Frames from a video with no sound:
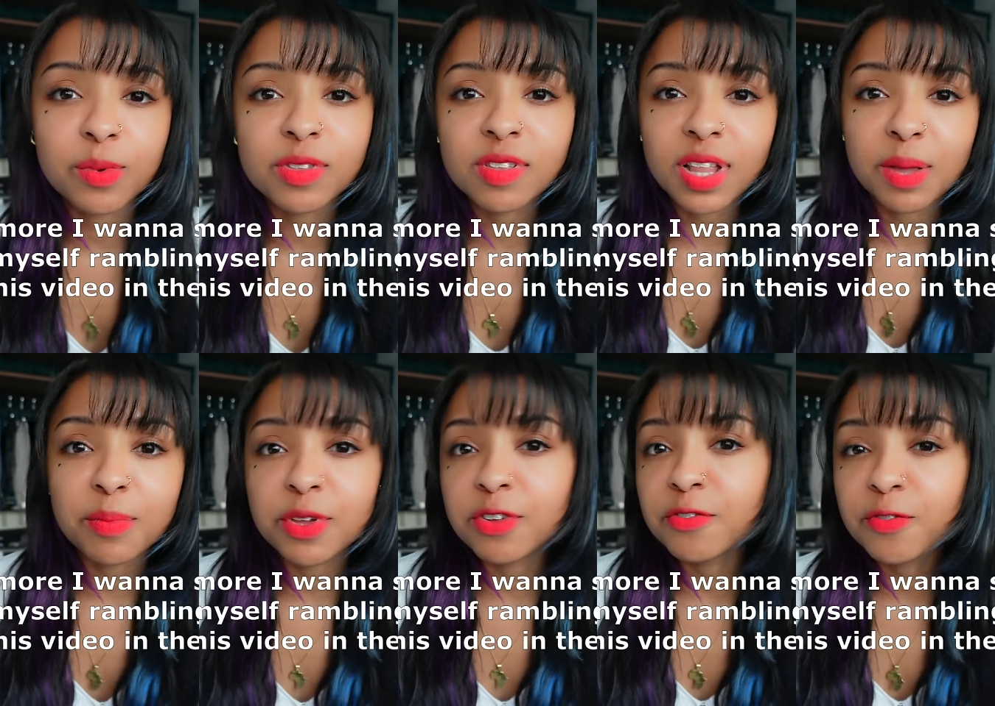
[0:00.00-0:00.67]
What's it
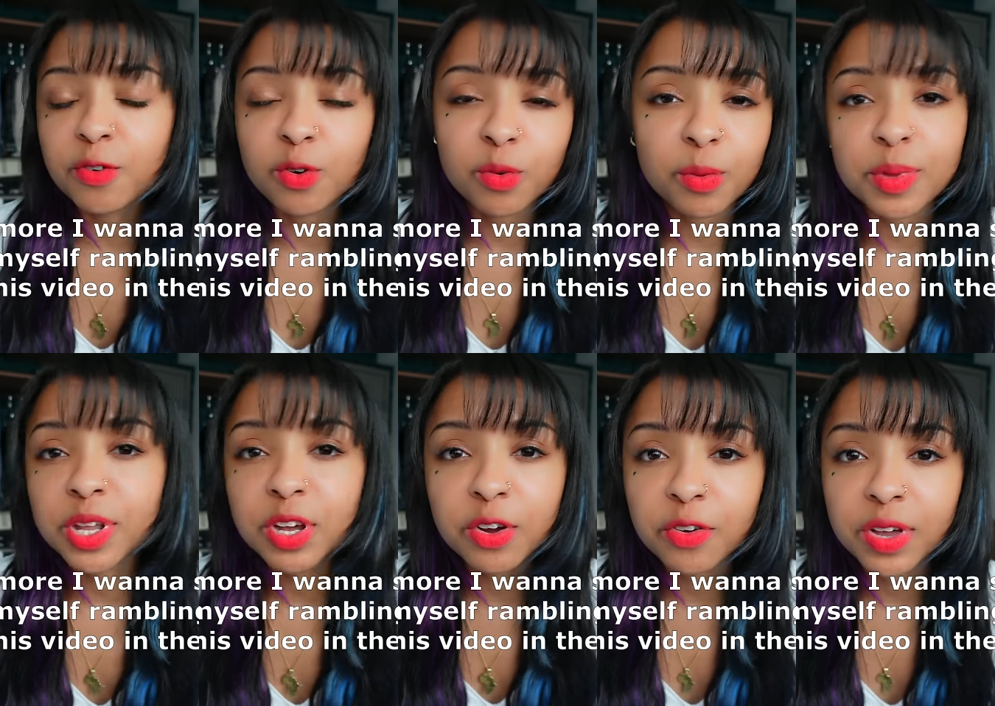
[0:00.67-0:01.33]
like being a foreign
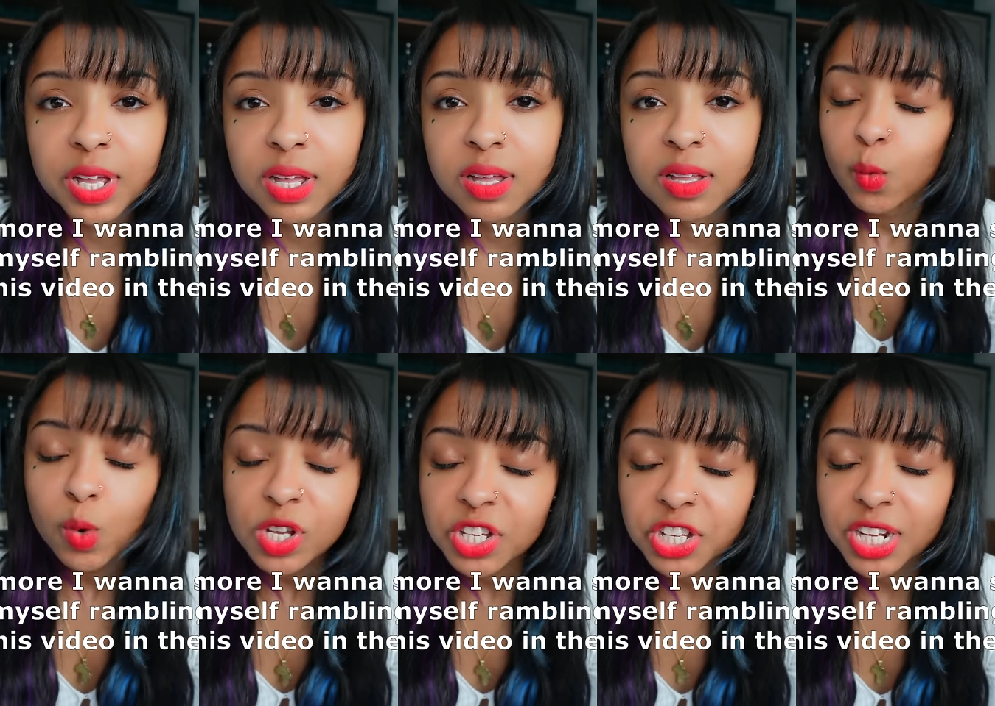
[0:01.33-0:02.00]
woman in Korea?
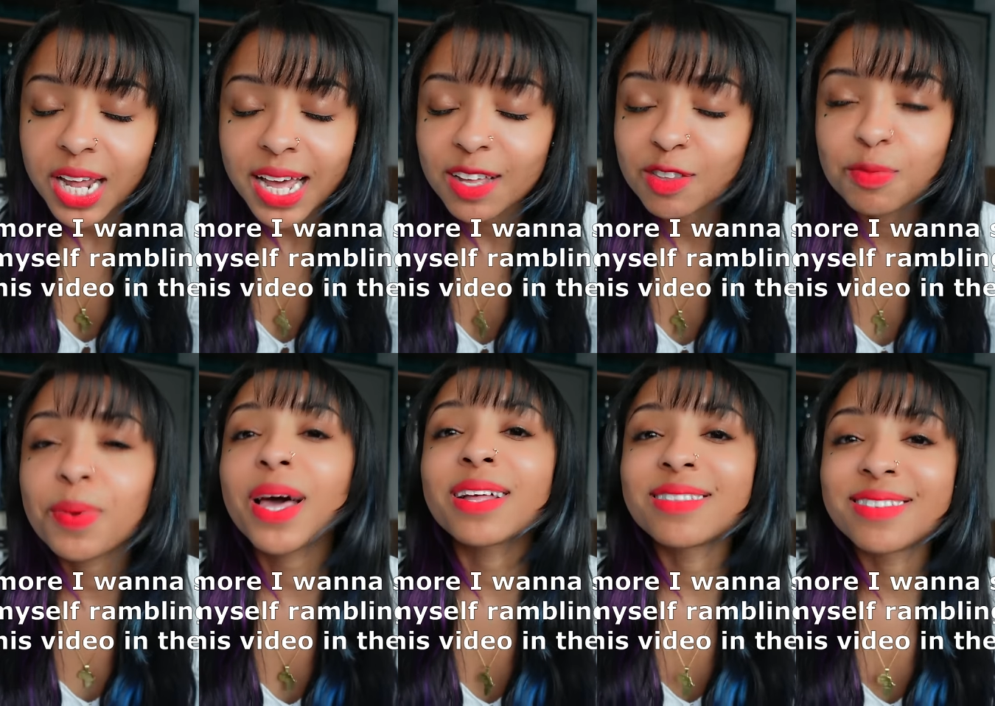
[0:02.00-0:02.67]
What should I
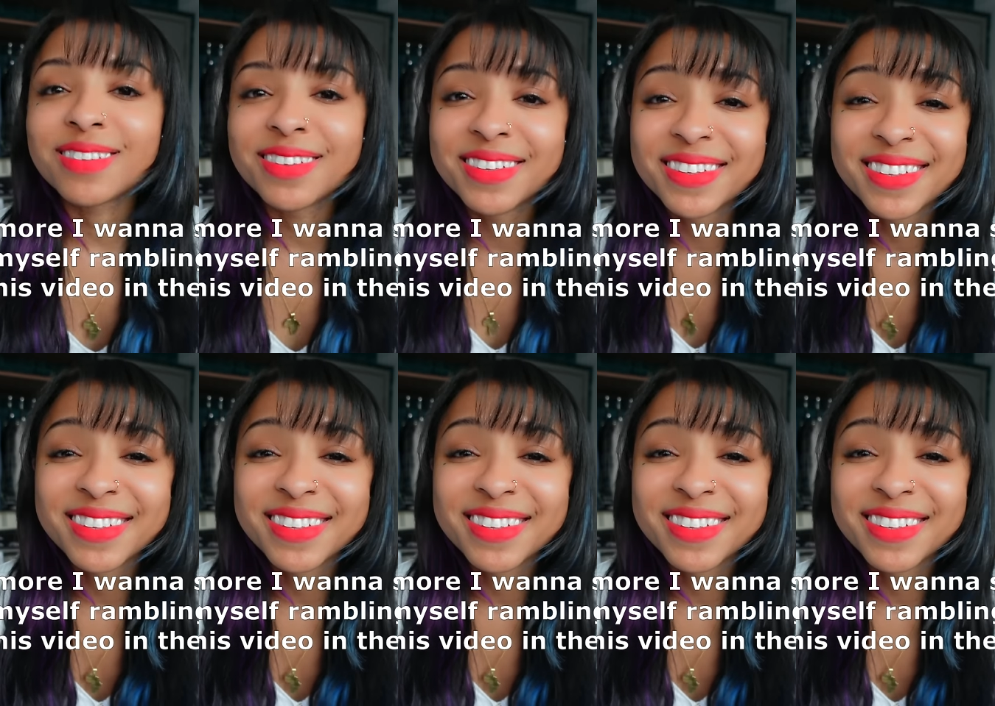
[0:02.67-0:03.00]
expect?